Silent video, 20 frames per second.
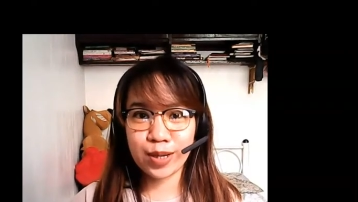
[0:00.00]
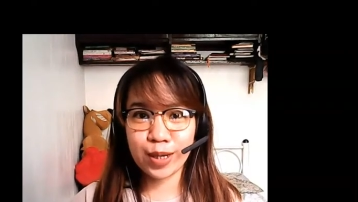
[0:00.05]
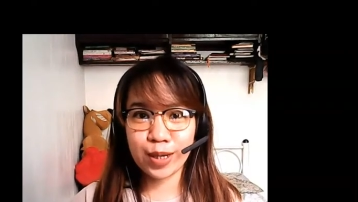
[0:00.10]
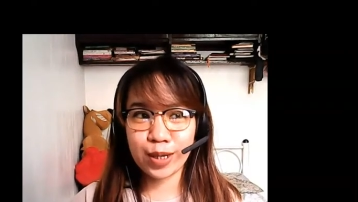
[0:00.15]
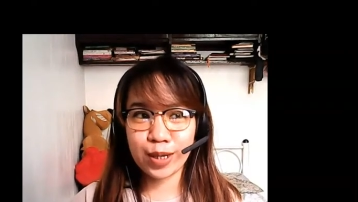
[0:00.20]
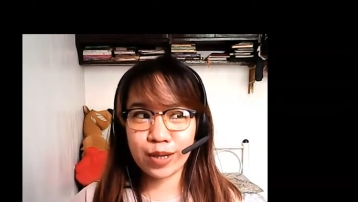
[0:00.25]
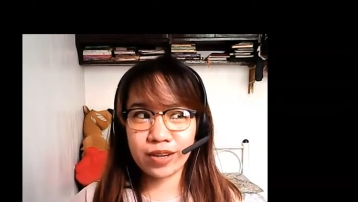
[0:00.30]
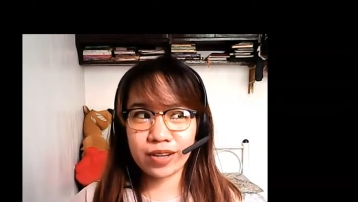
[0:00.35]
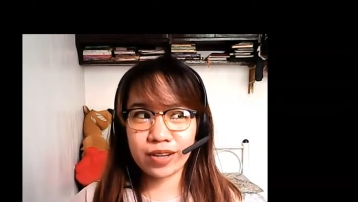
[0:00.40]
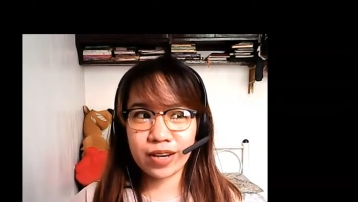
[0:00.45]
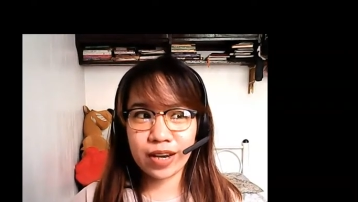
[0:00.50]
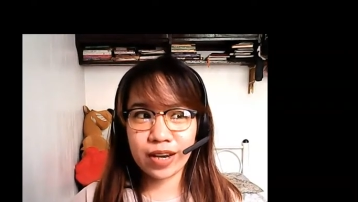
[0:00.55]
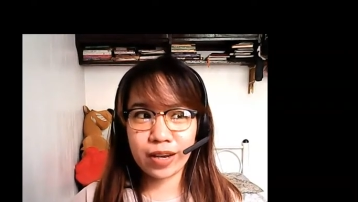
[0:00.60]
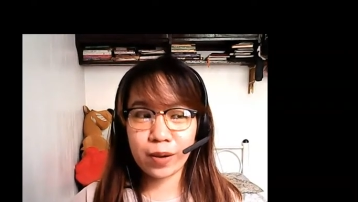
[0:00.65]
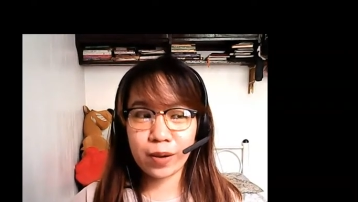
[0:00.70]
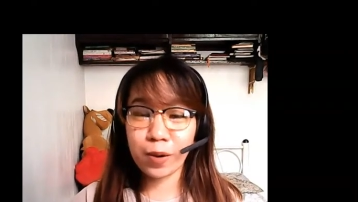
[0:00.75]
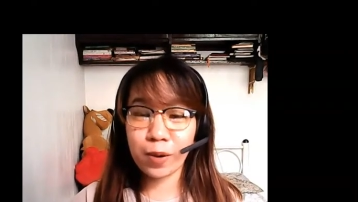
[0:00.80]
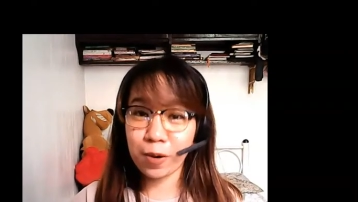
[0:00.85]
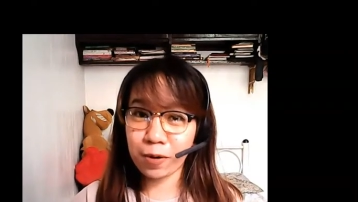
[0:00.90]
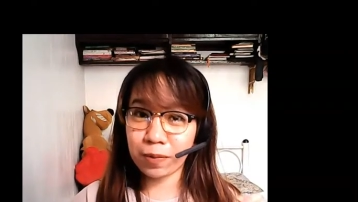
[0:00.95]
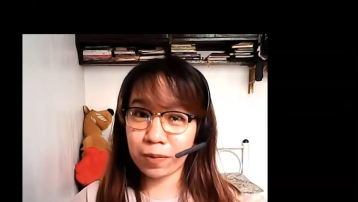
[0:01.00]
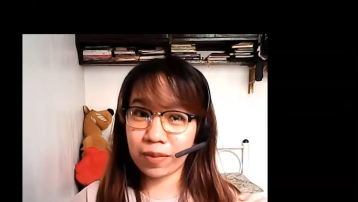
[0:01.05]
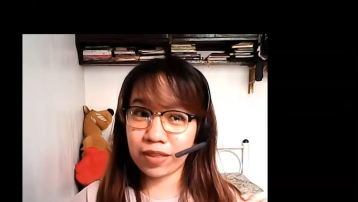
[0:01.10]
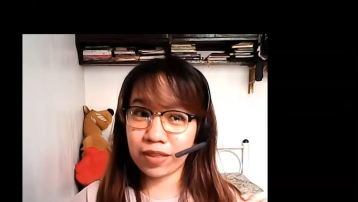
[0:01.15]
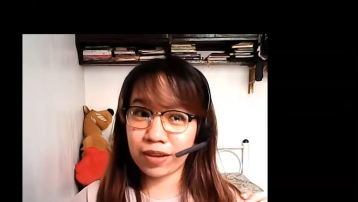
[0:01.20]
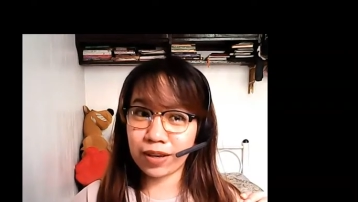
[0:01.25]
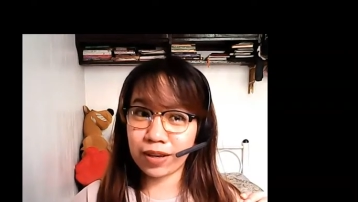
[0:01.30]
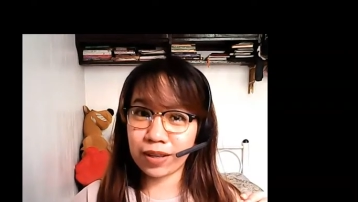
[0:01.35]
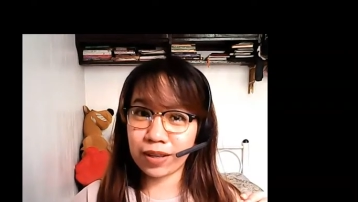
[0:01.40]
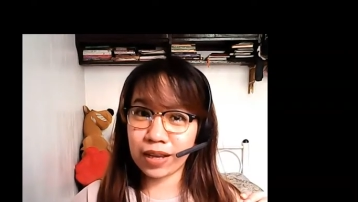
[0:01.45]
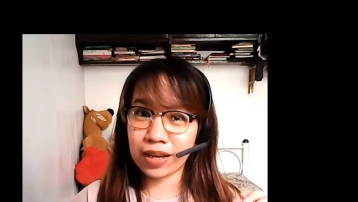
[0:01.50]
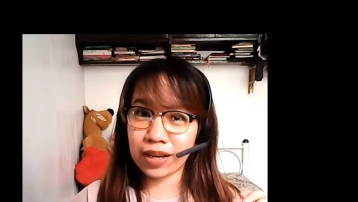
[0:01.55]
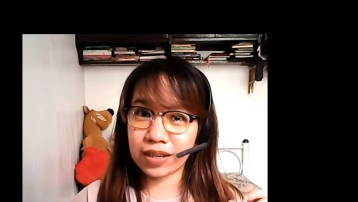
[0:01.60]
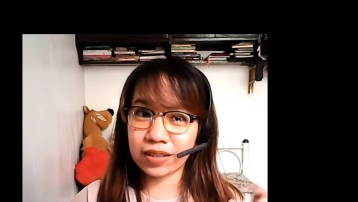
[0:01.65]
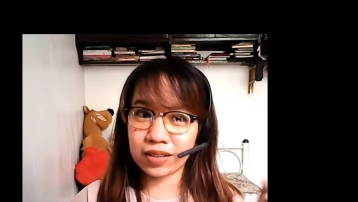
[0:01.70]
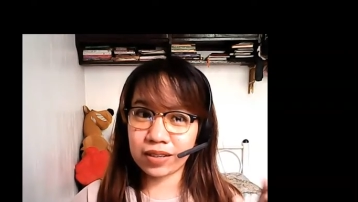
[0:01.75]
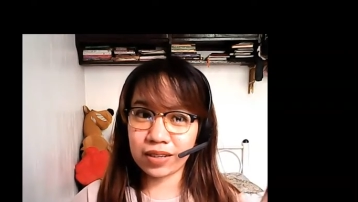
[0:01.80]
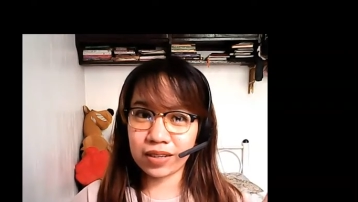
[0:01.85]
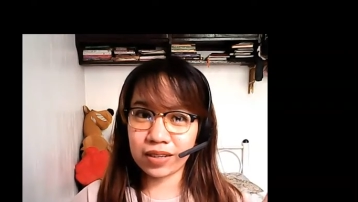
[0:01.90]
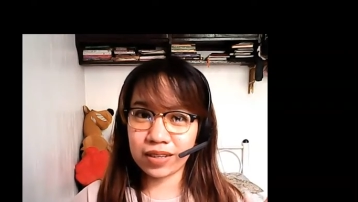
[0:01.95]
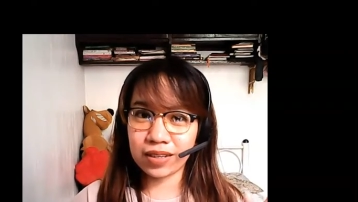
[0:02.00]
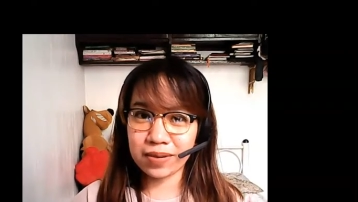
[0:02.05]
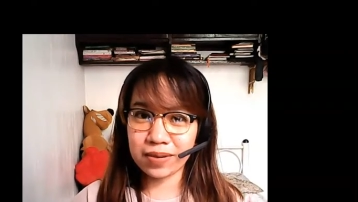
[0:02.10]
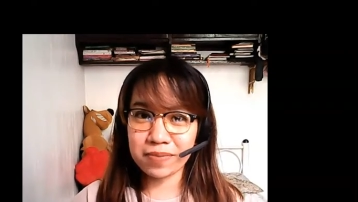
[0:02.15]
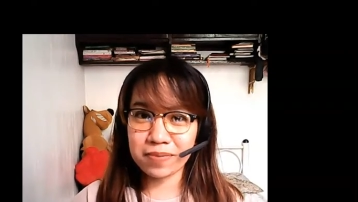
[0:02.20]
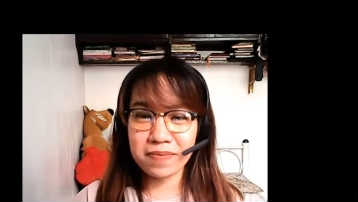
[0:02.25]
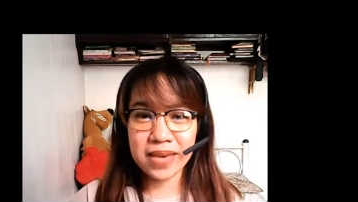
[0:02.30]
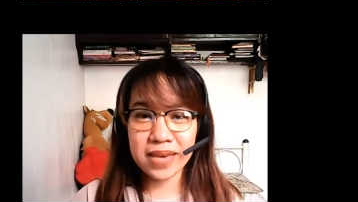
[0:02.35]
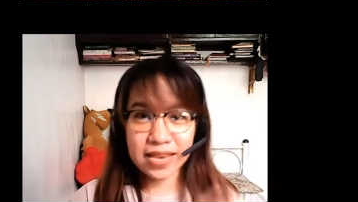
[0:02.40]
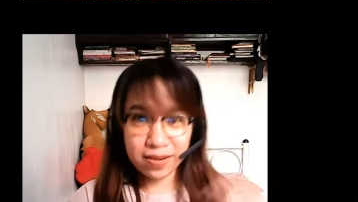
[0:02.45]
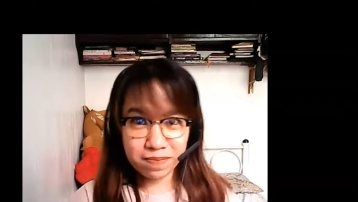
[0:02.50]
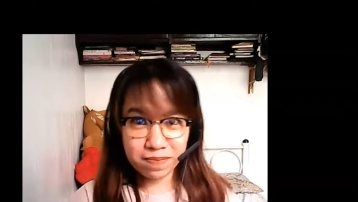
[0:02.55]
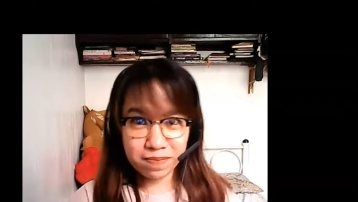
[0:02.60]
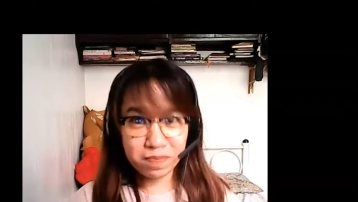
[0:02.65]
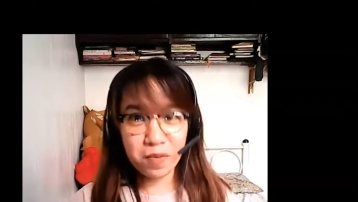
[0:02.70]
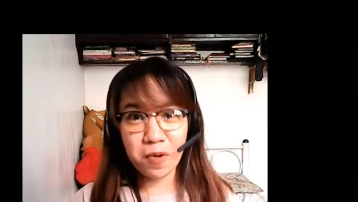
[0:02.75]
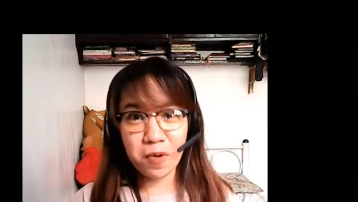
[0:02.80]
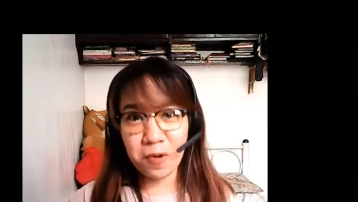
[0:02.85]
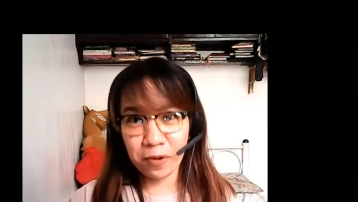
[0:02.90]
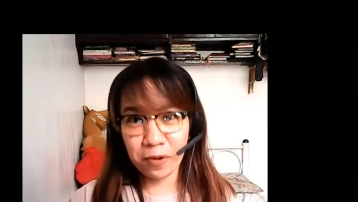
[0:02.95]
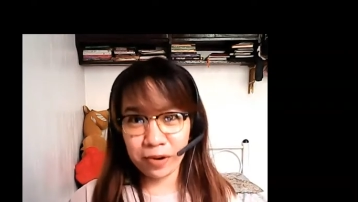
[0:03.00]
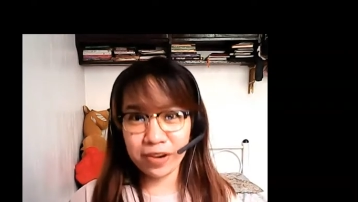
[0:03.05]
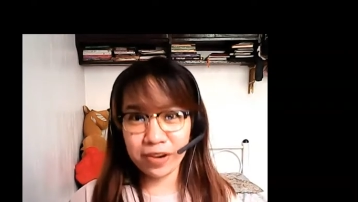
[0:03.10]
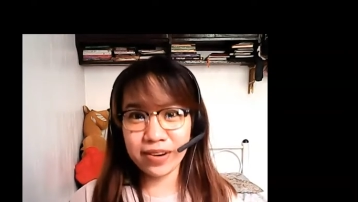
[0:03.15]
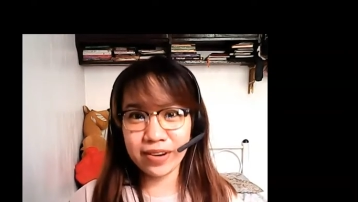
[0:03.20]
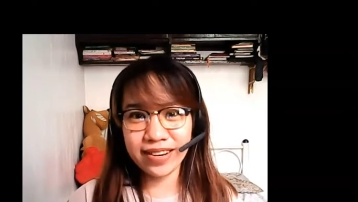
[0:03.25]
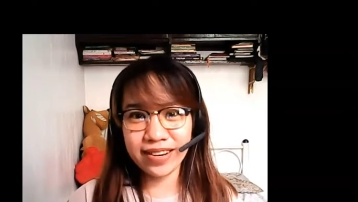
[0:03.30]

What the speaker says: and I hope that I can make more